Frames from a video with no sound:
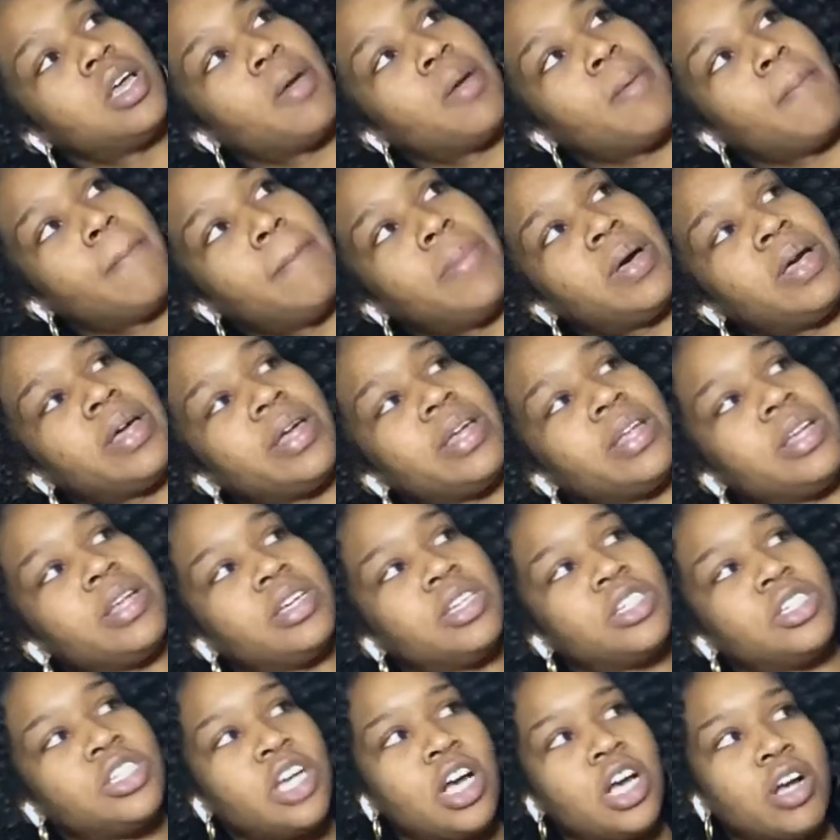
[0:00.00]
but
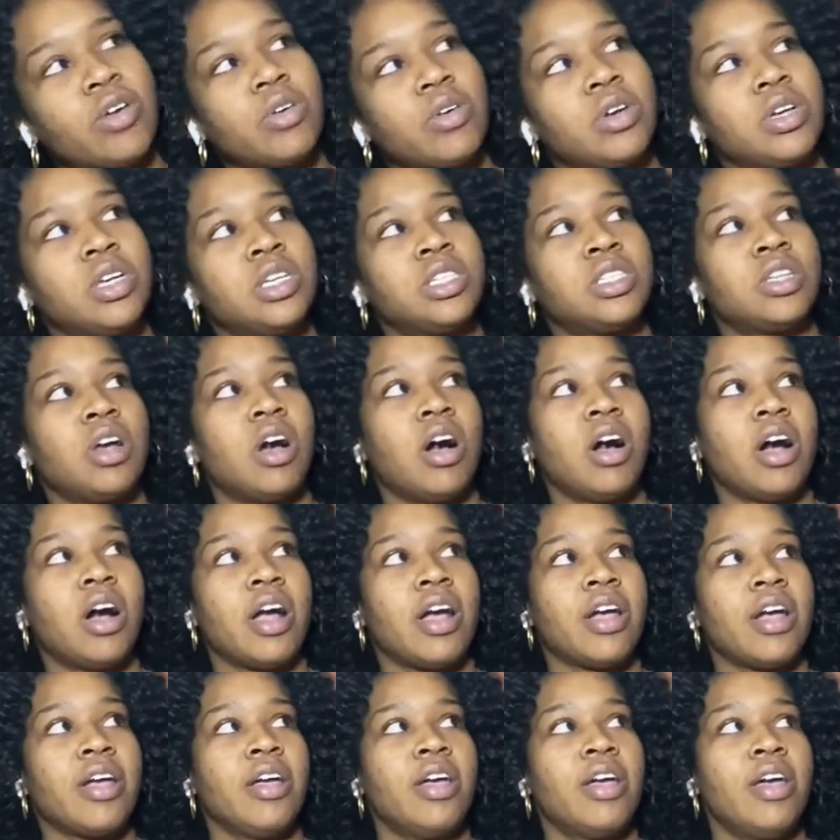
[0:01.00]
chakras
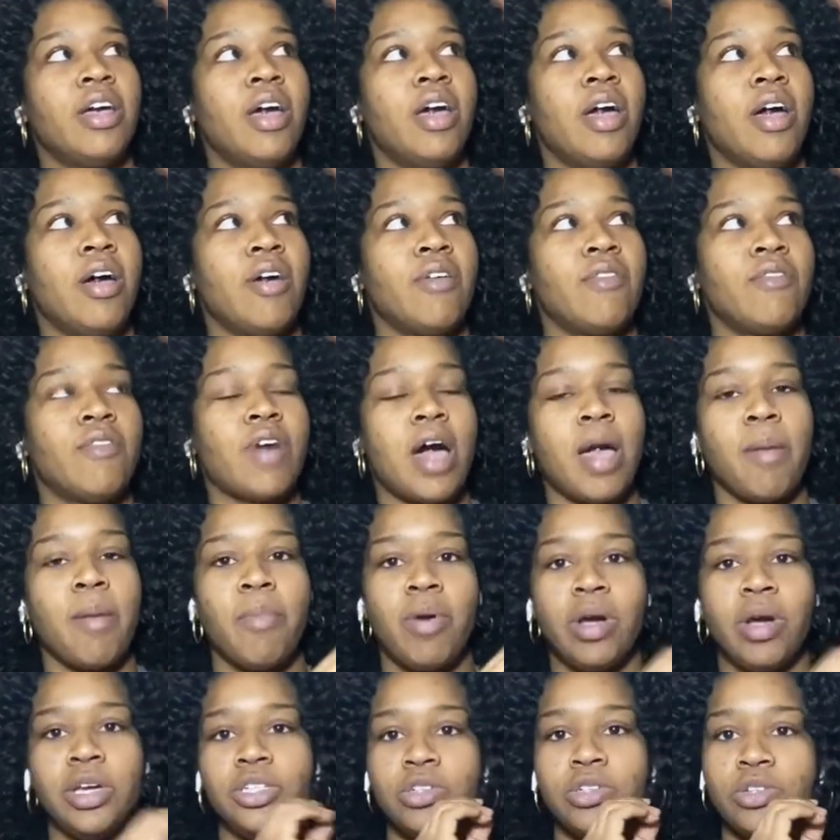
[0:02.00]
are
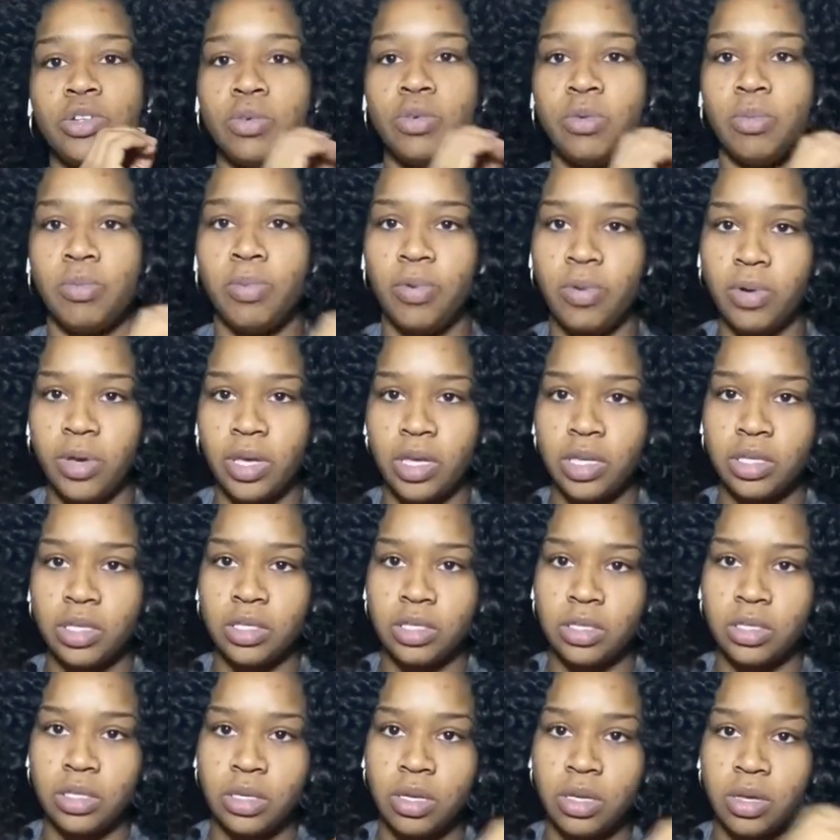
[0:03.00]
vibrational
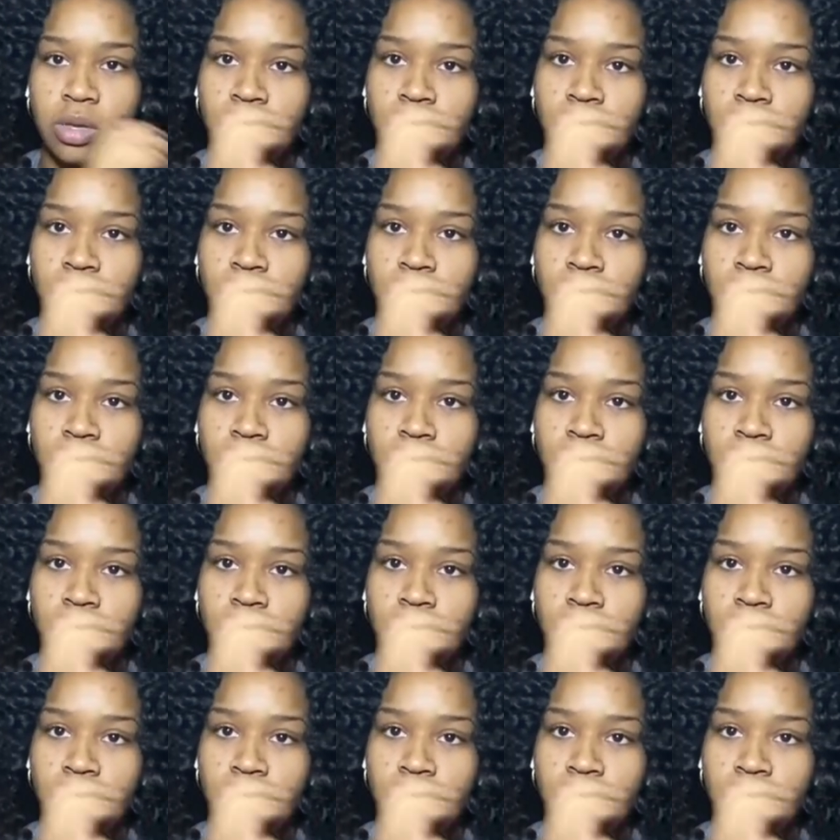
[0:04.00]
points